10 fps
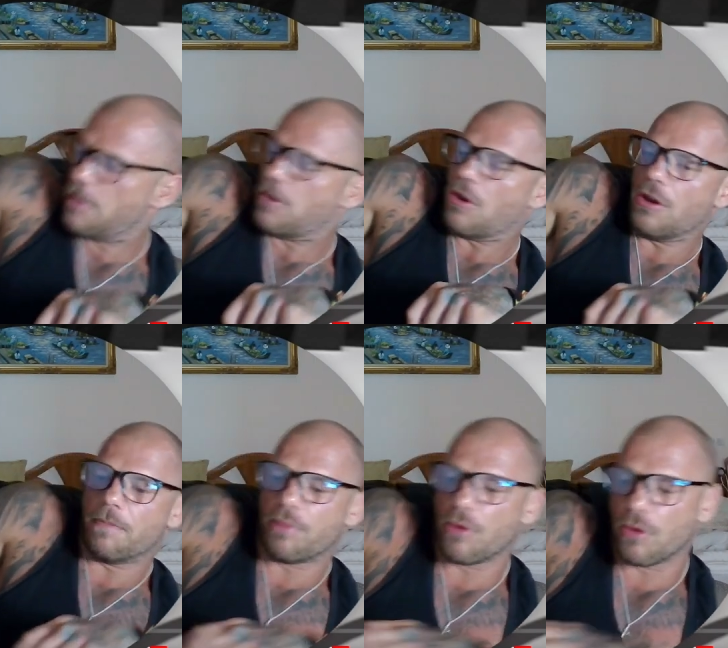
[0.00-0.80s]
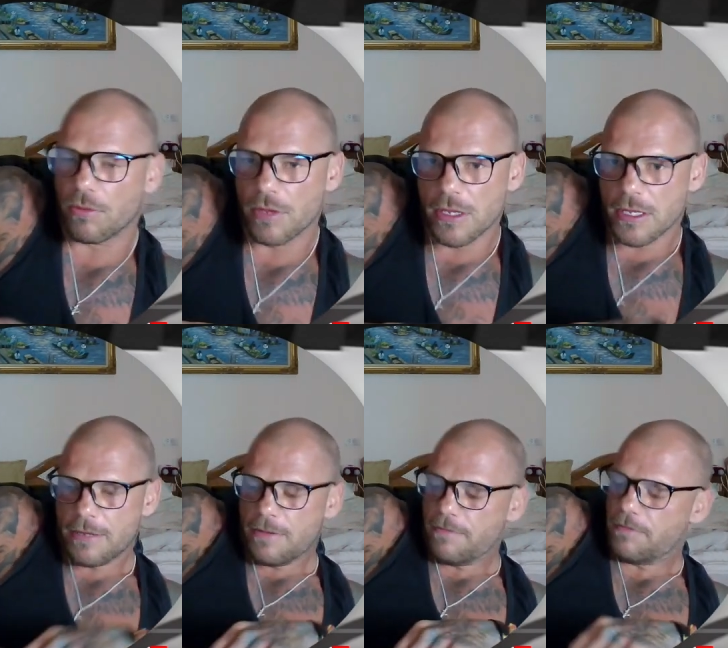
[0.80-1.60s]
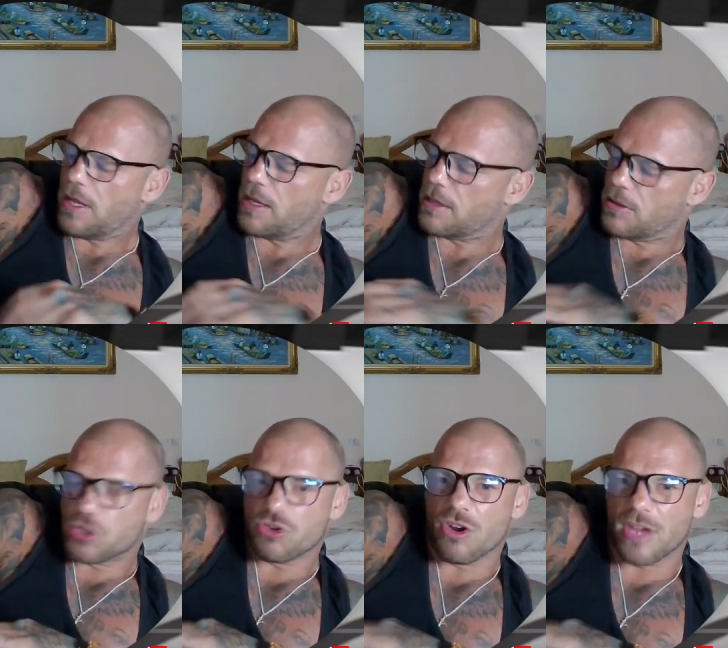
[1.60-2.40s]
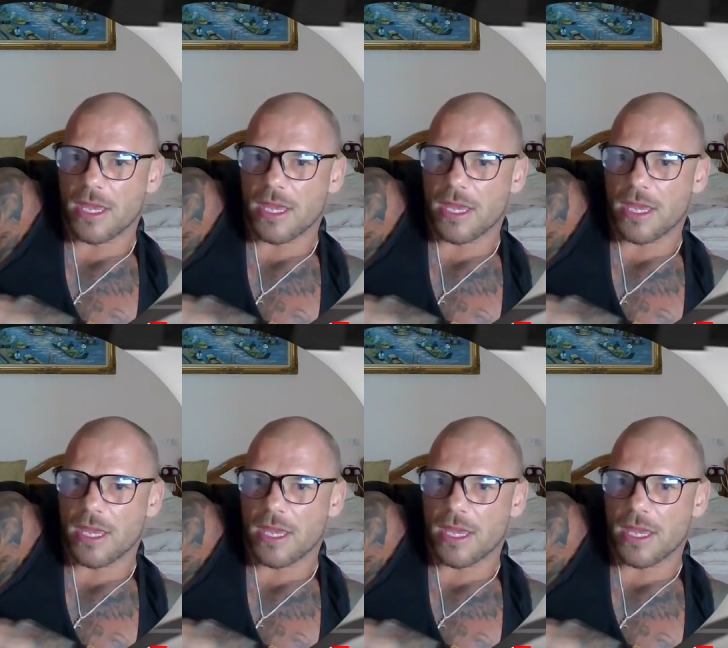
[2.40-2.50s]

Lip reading: kind of pull like strong.